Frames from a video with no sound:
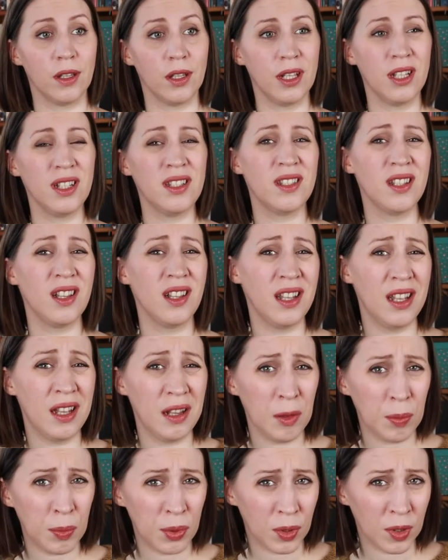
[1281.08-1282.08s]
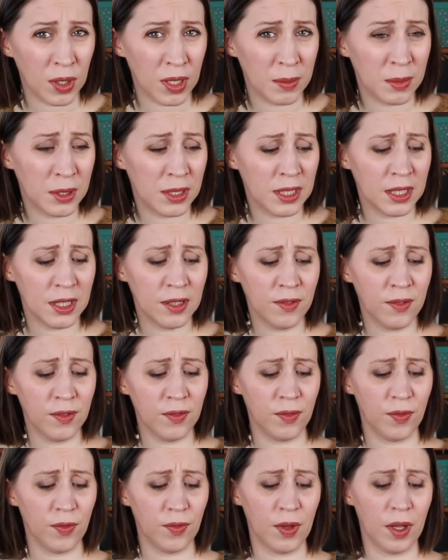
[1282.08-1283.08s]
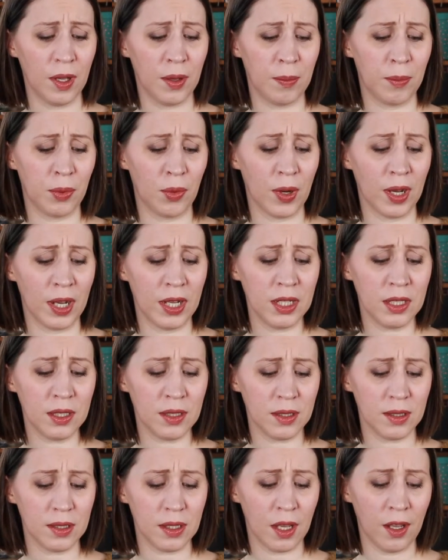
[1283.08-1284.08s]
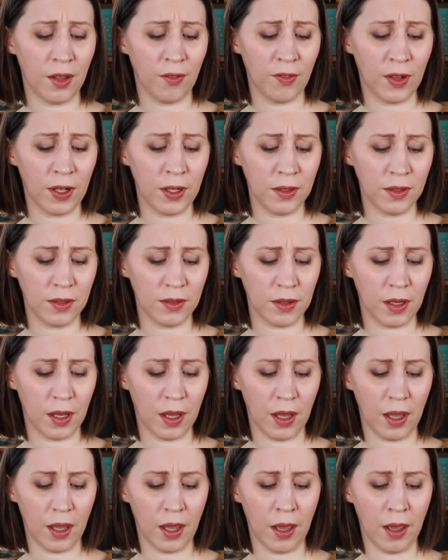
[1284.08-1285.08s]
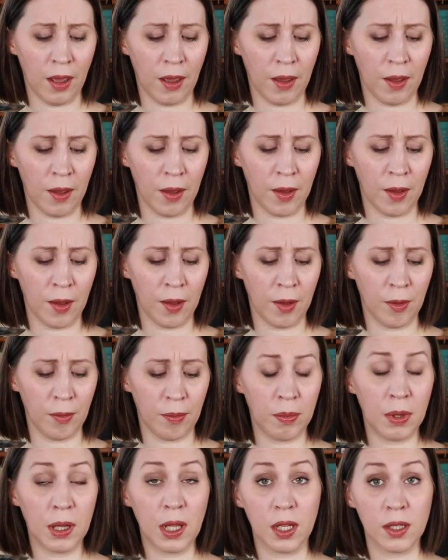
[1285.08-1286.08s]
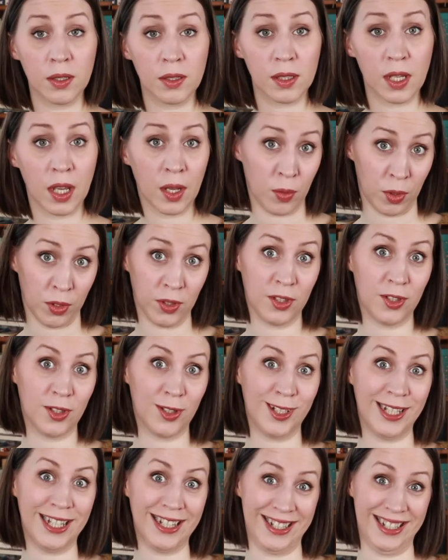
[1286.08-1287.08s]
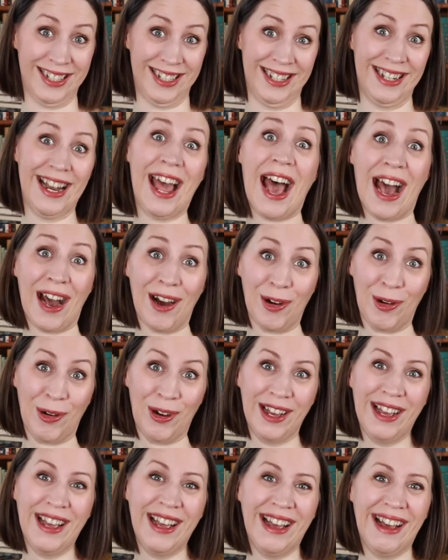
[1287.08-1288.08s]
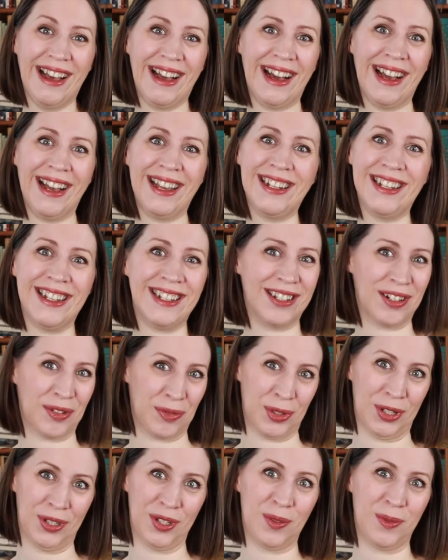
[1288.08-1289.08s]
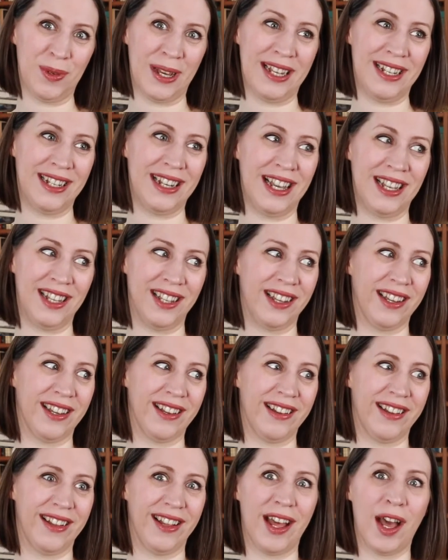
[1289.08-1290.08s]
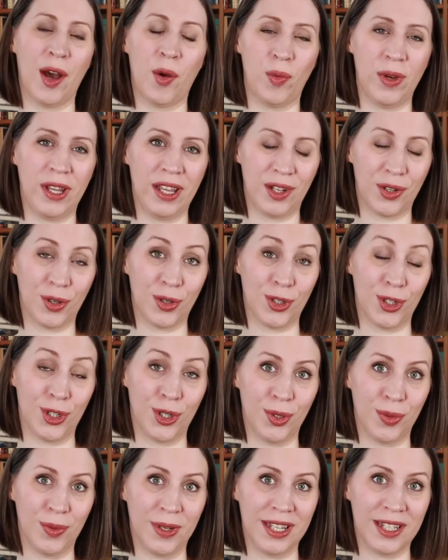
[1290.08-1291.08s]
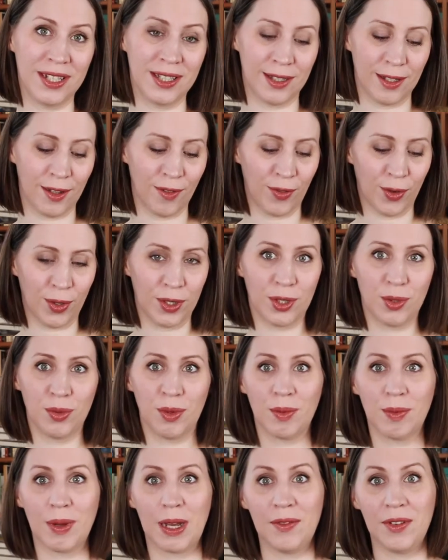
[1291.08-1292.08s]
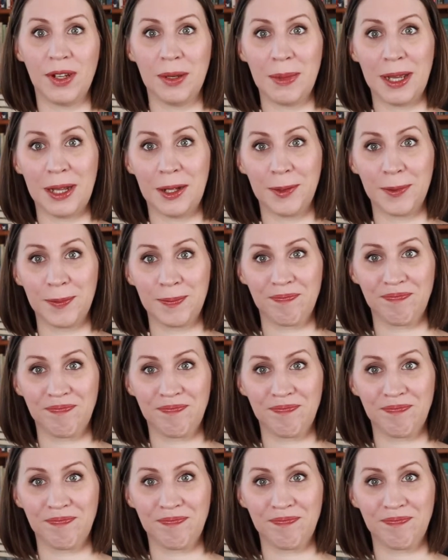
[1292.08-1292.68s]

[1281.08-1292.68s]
it's a little prohibitive a price, I felt. Plus I wanted to knit it now. I did not want to wait like a week or 2 weeks for it to arrive in the mail.